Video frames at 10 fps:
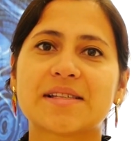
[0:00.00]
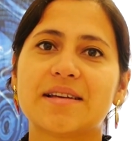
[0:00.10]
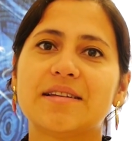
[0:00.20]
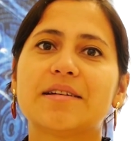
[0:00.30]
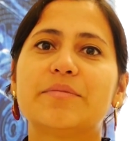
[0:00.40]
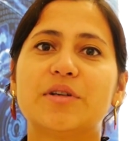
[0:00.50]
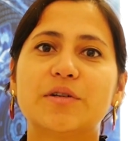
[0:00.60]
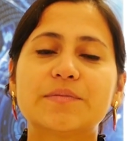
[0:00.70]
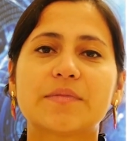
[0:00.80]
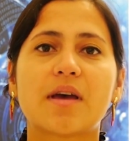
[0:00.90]
Naira
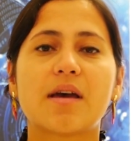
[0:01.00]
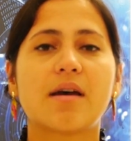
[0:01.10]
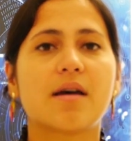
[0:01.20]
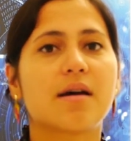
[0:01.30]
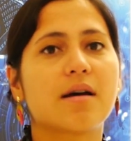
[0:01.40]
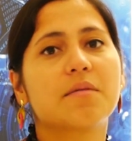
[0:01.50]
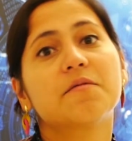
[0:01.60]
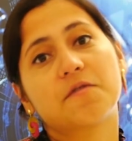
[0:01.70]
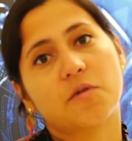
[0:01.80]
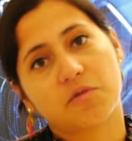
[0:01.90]
Abreu. I'm
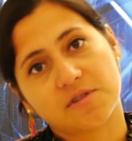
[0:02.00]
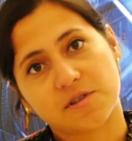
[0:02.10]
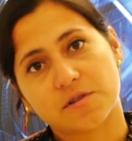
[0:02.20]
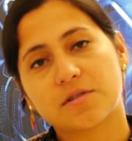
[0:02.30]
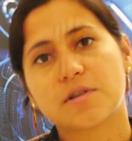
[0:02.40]
from Brazil.